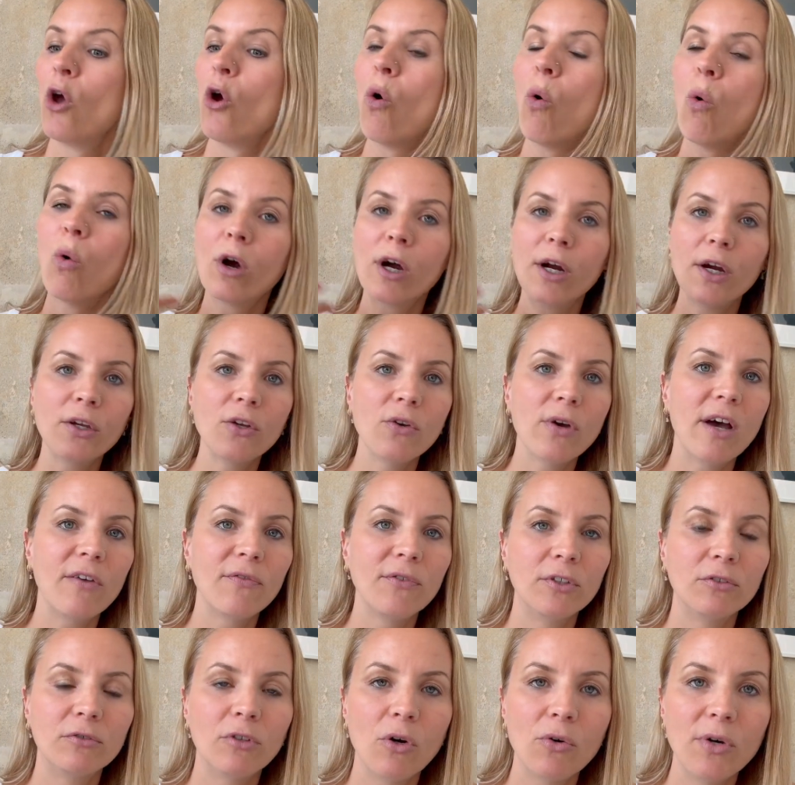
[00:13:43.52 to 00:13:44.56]
or you have
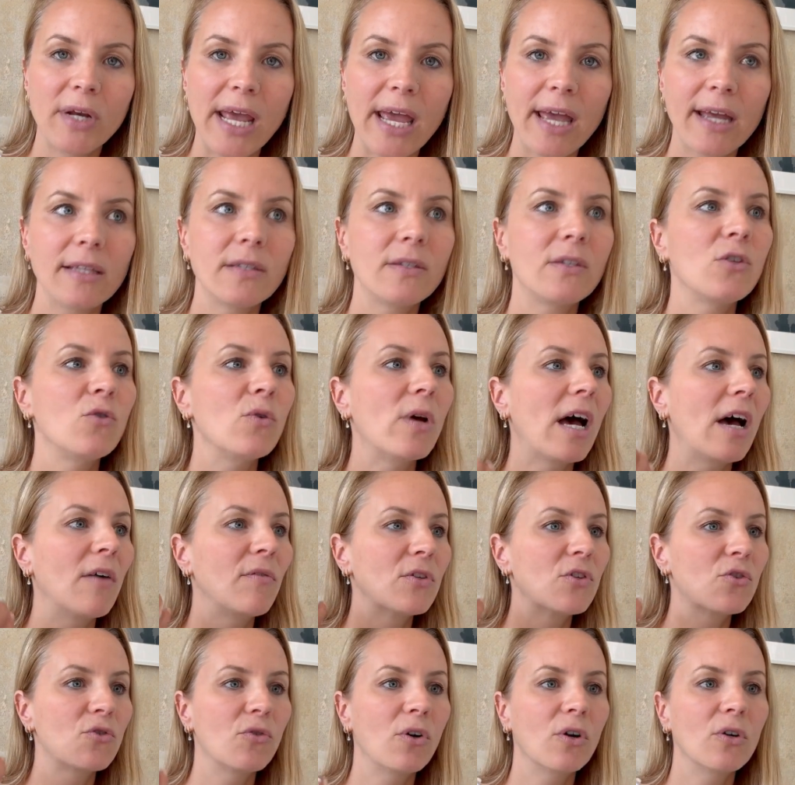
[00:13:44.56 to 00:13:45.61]
your own ads, you have a
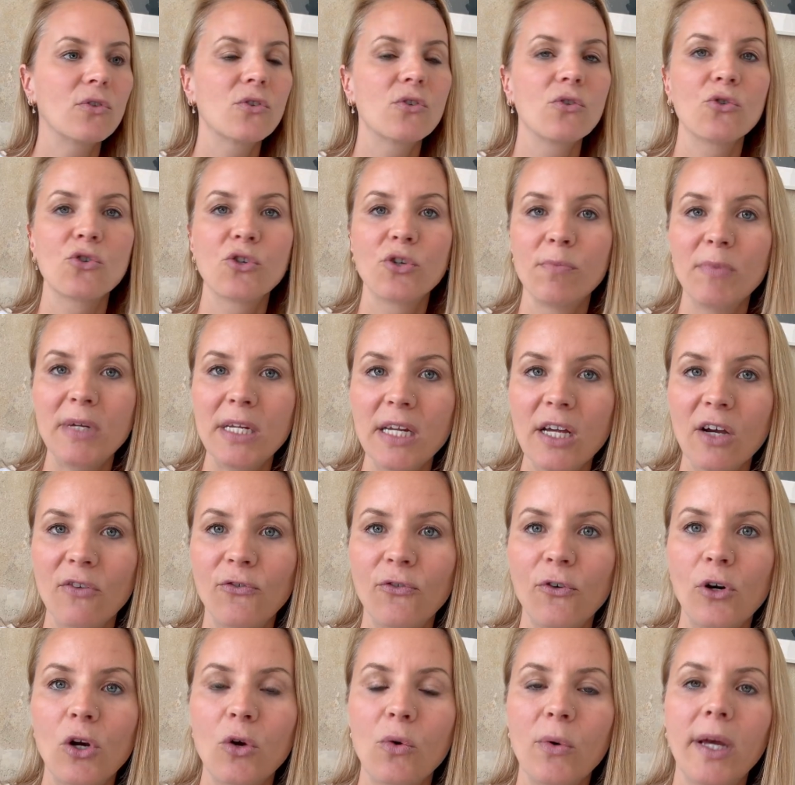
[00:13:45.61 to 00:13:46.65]
strong social media
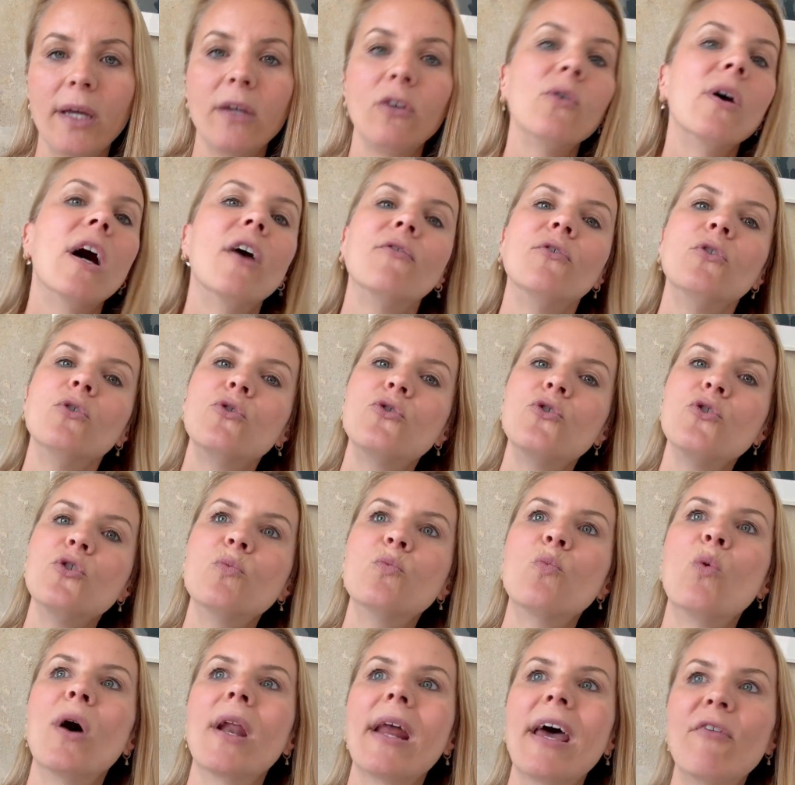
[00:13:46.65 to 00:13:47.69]
following, you have YouTube,
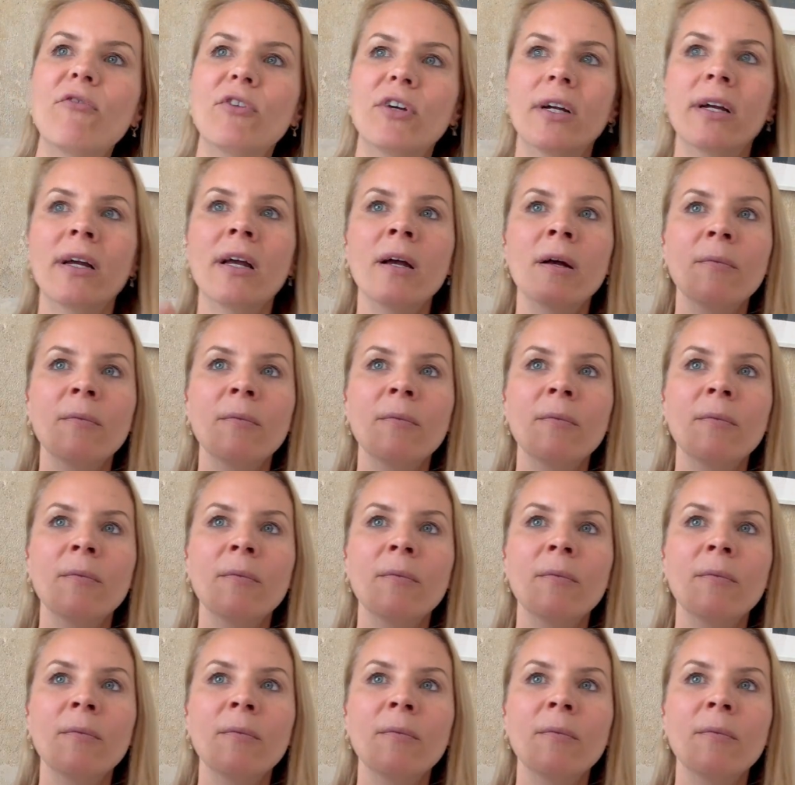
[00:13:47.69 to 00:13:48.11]
whatever.